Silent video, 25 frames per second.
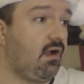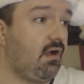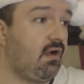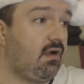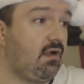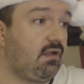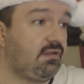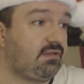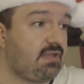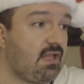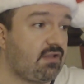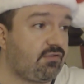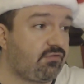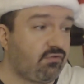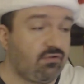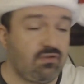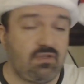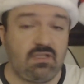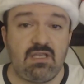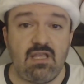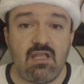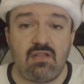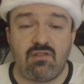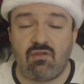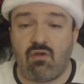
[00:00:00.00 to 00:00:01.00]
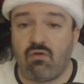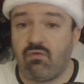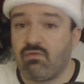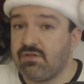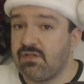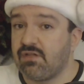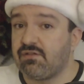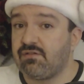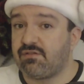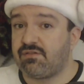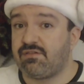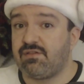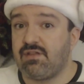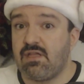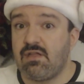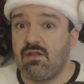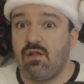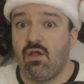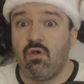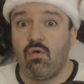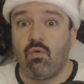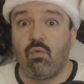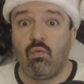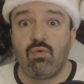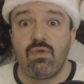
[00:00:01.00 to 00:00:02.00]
Uh, that's really it. The only other thing,